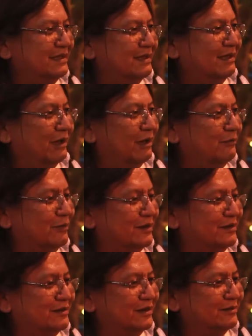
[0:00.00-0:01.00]
of whether
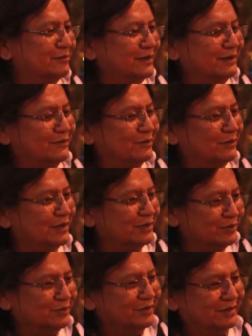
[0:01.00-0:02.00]
or not we even want to
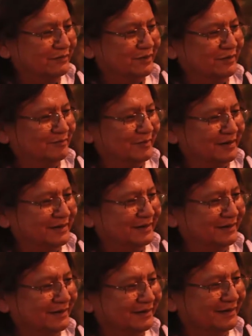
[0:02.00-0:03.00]
do the development,
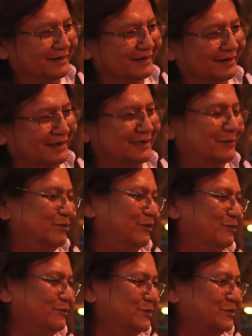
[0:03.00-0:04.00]
as
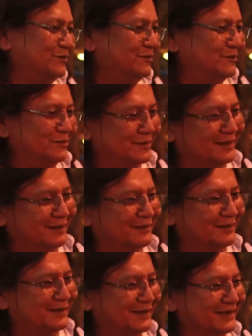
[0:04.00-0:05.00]
opposed to the other
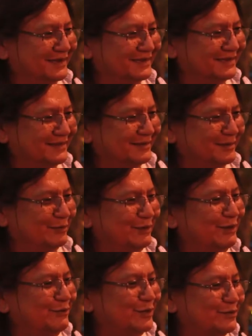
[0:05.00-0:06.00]
things. We
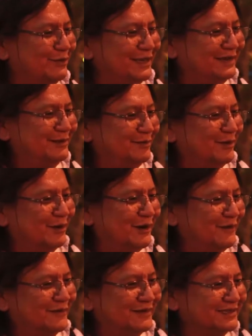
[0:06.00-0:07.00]
don't trade them off
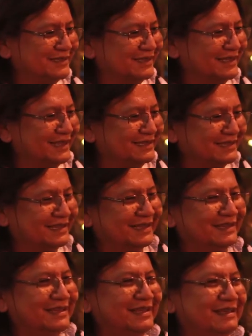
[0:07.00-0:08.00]
as a
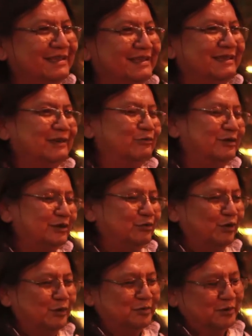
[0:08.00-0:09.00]
quid
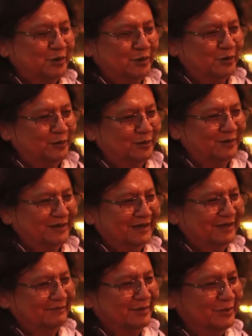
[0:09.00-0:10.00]
pro quo
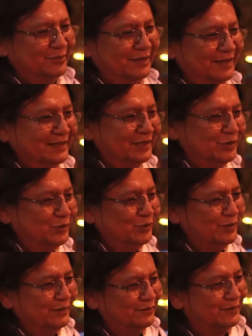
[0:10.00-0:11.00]
between the two
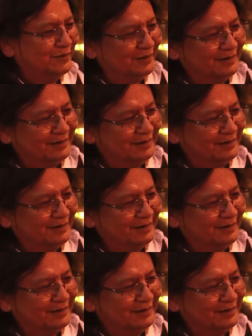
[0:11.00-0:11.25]
different